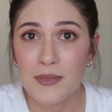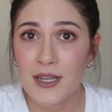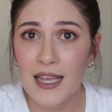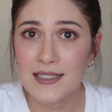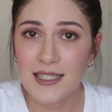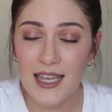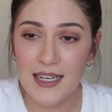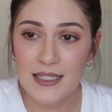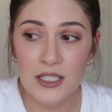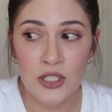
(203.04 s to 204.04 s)
But I
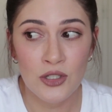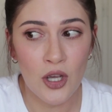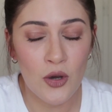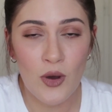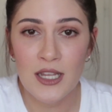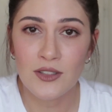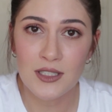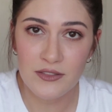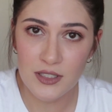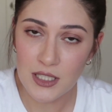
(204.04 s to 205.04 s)
said, "No, I
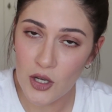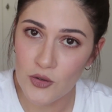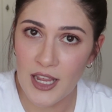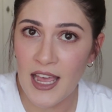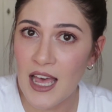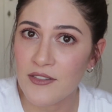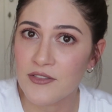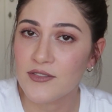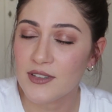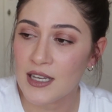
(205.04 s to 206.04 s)
don't live alone, I have
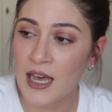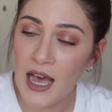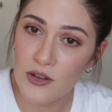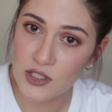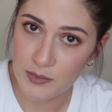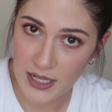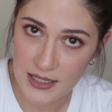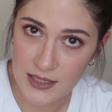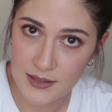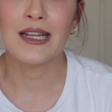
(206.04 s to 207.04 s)
a housemate."